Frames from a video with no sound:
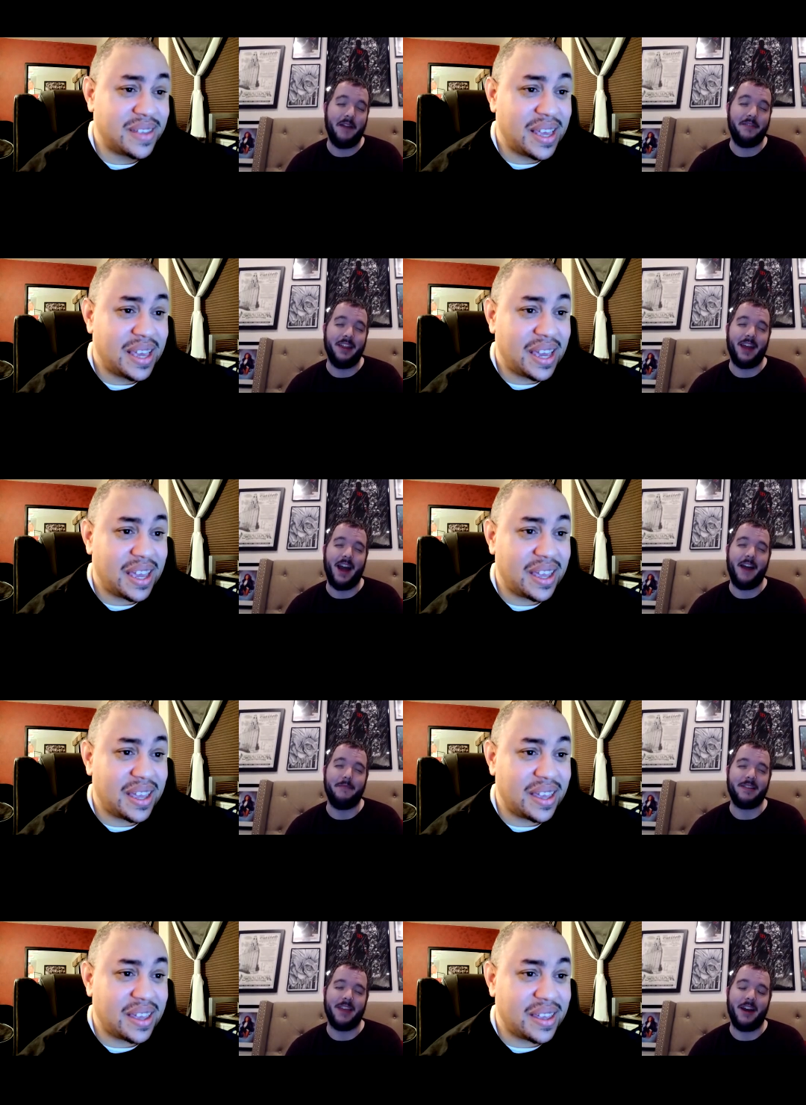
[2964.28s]
Speaker 1: Evidently,
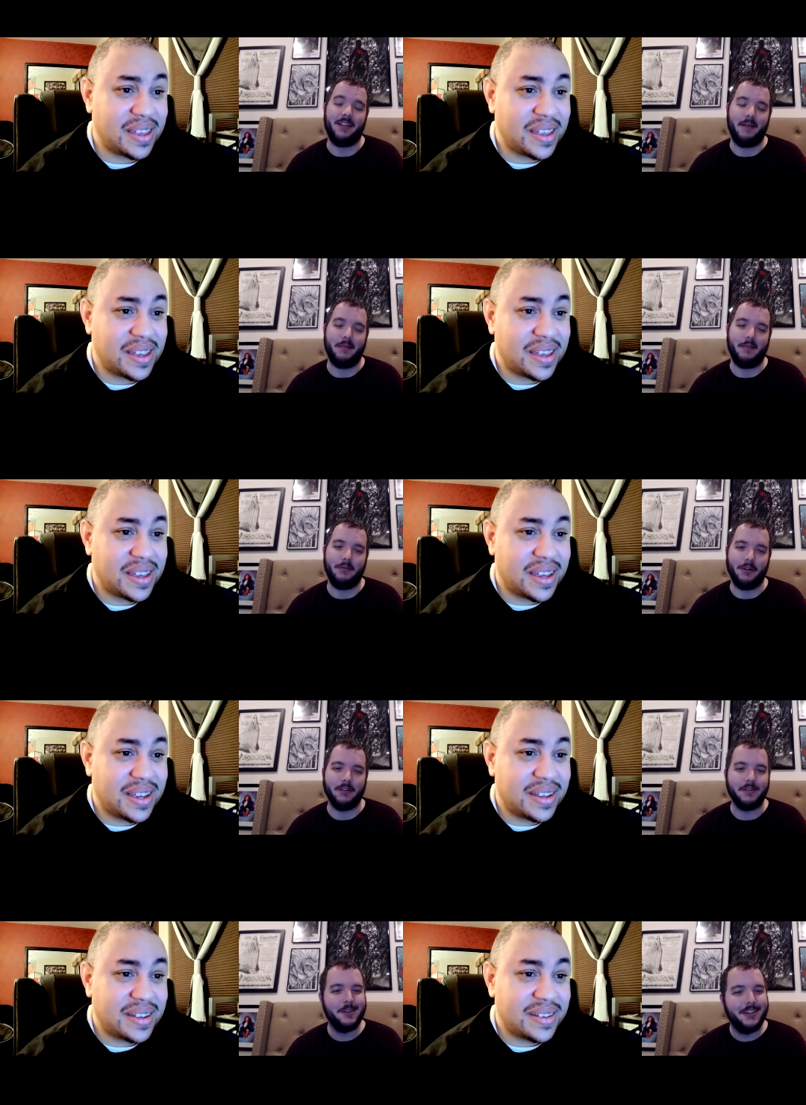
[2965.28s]
I've missed out on the MMO
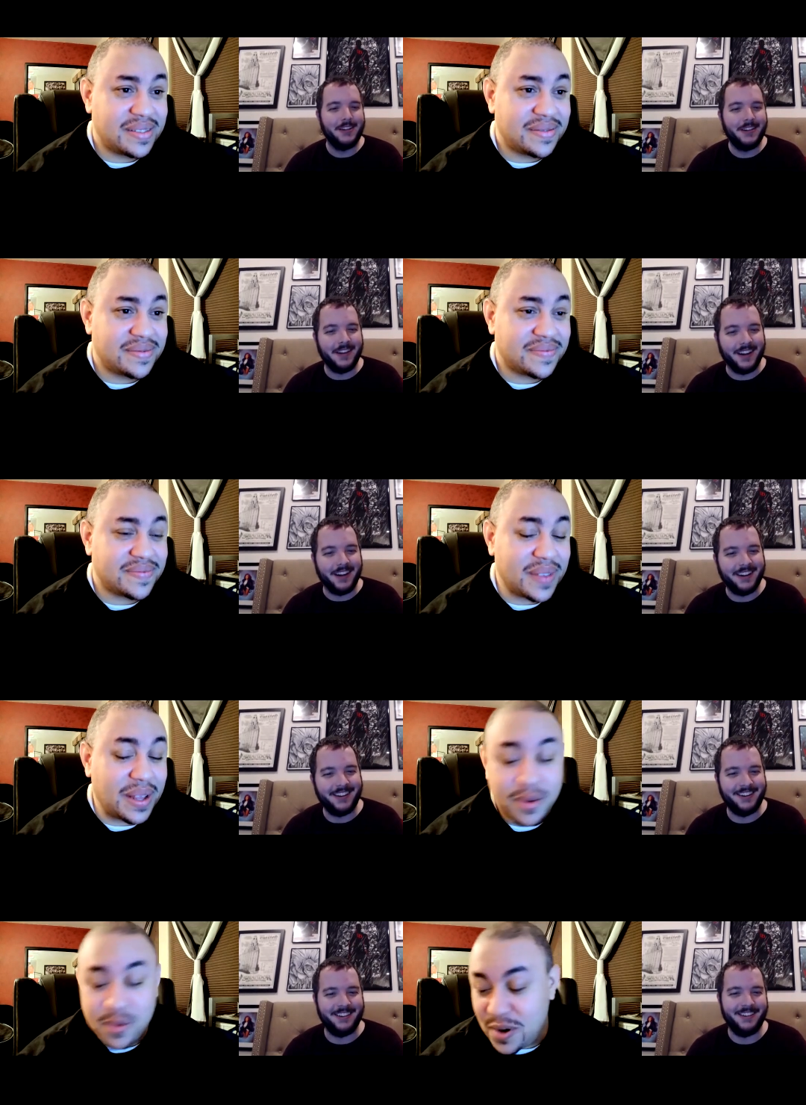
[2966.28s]
world.
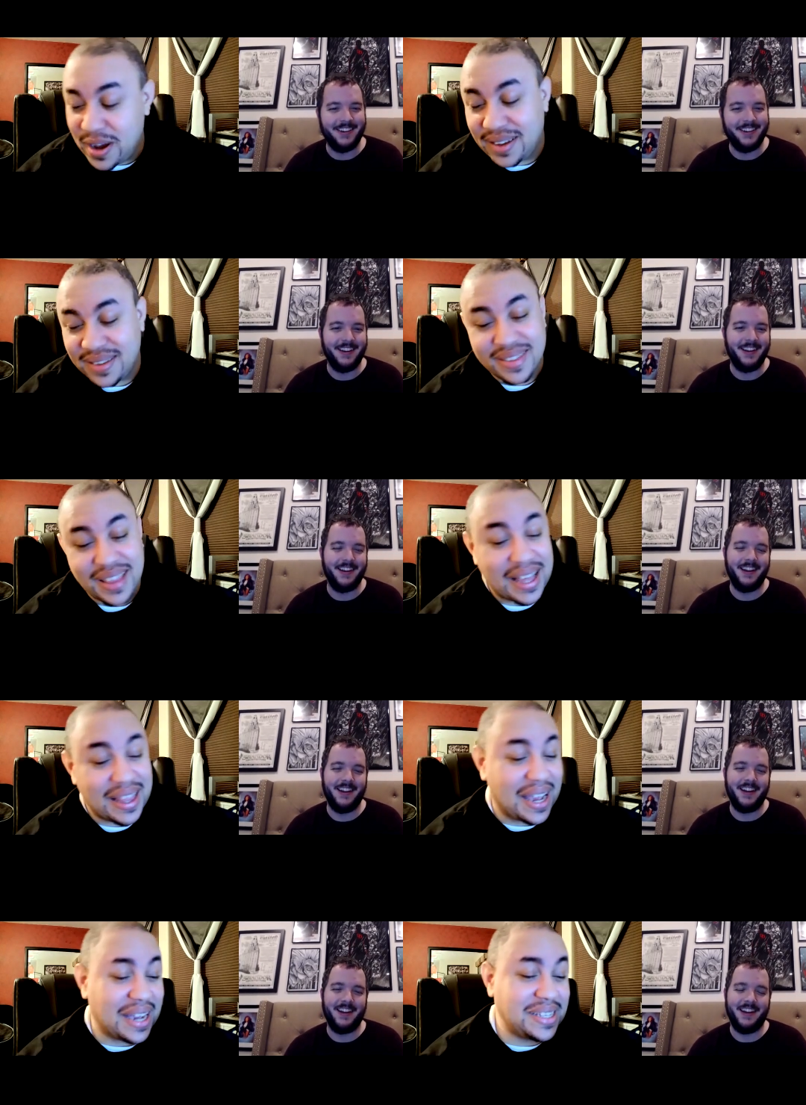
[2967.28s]
Speaker 2: Well,
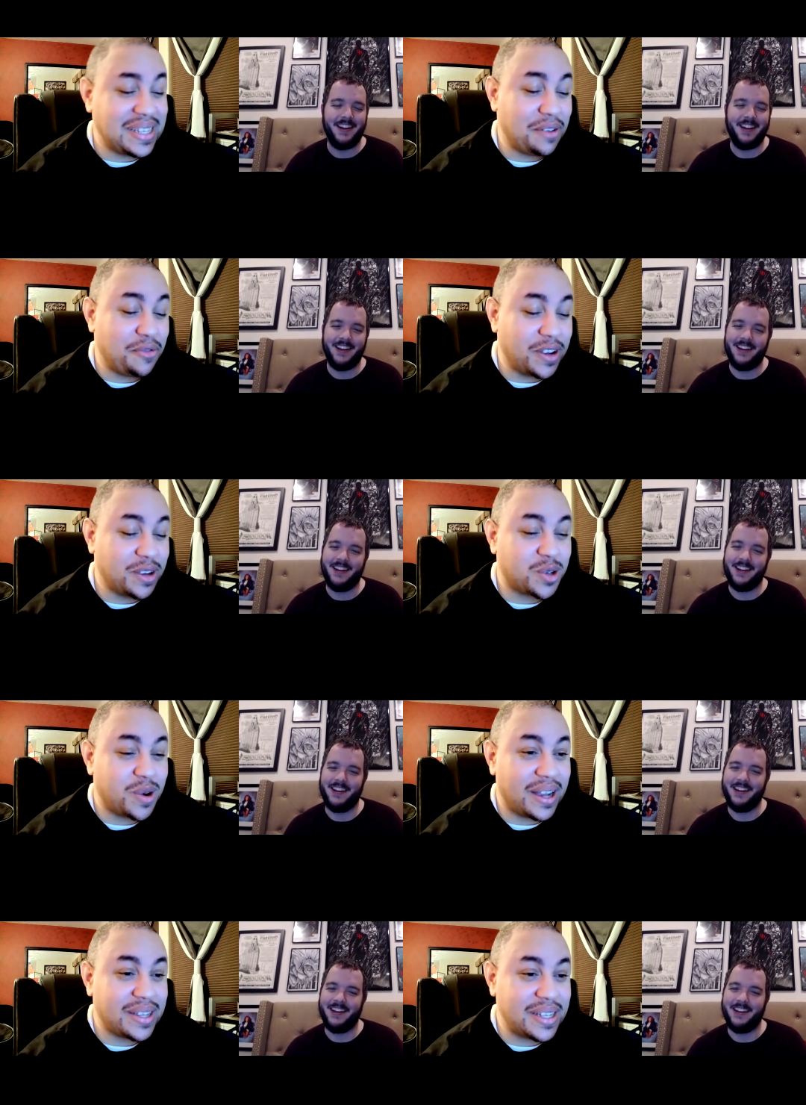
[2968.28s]
Like I said, fingers
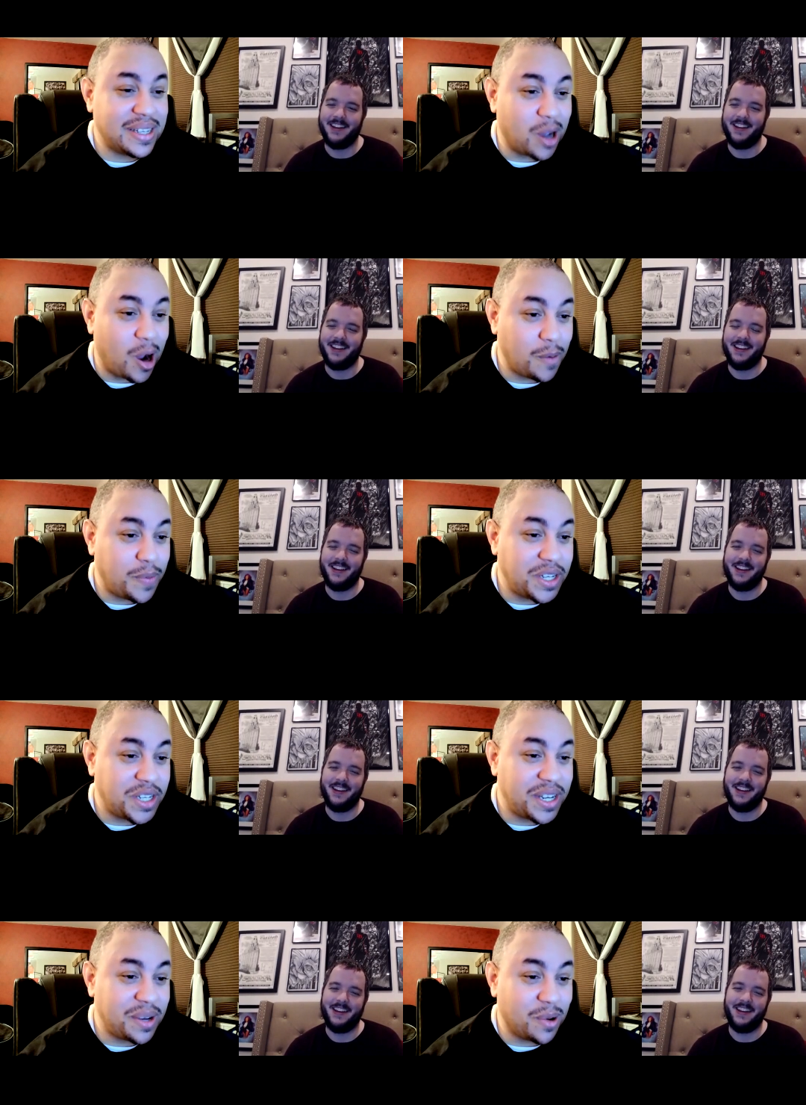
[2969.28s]
crossed it's an
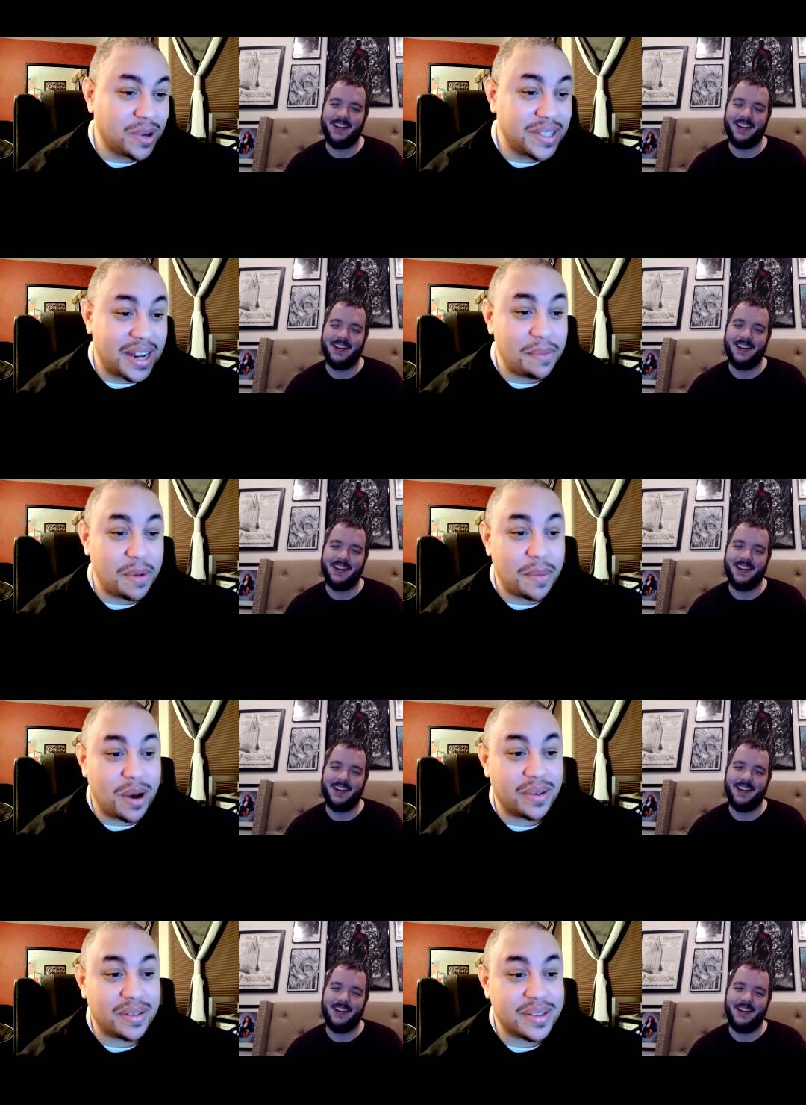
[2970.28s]
RPG or it's an
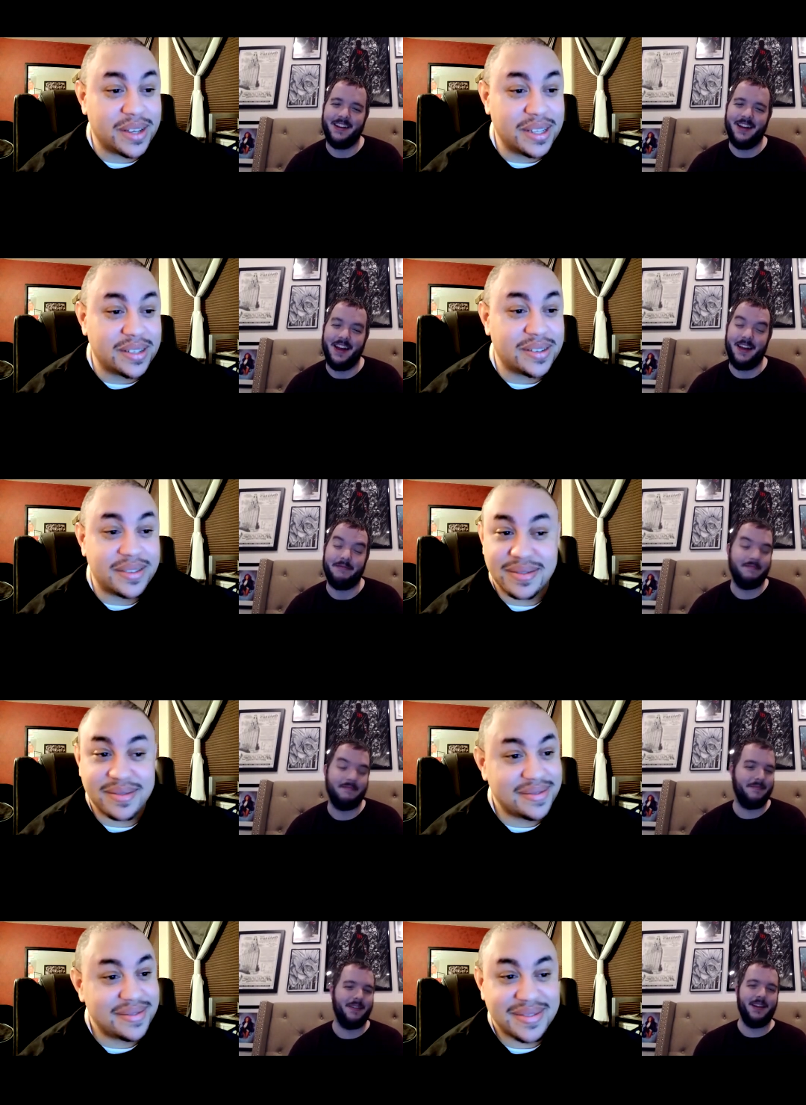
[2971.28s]
MMO. Because
Speaker 1: hey,
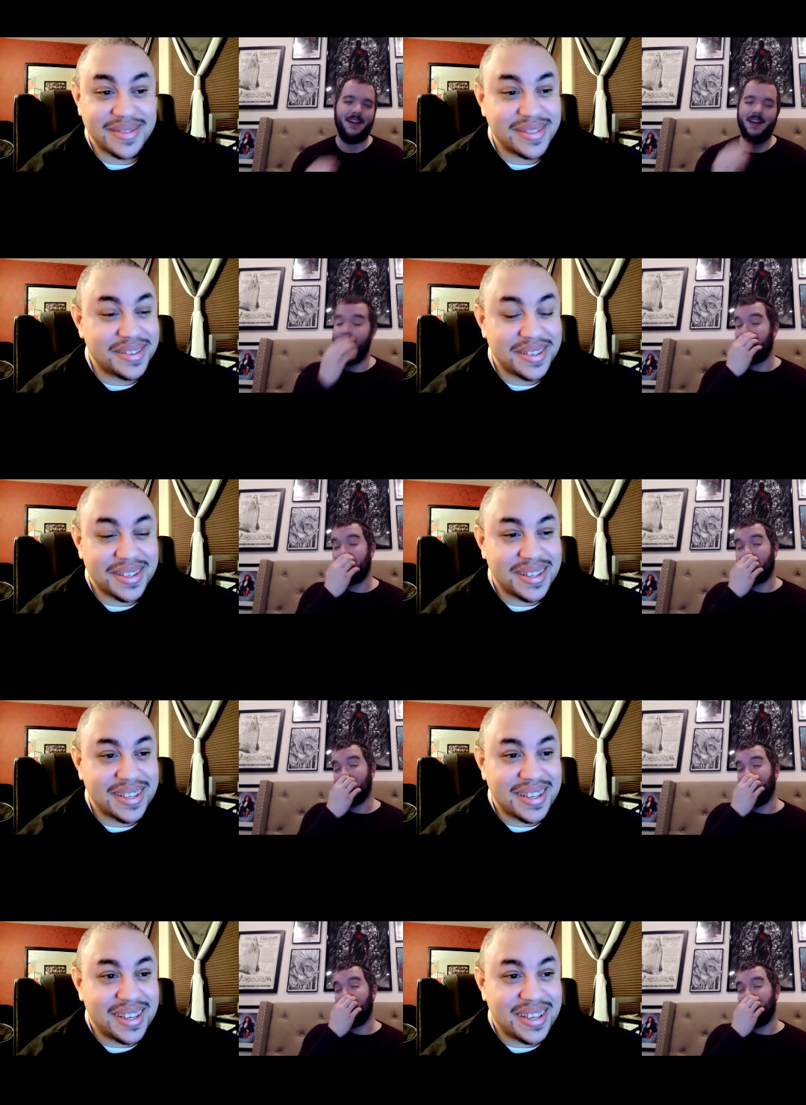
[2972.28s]
I guess we'll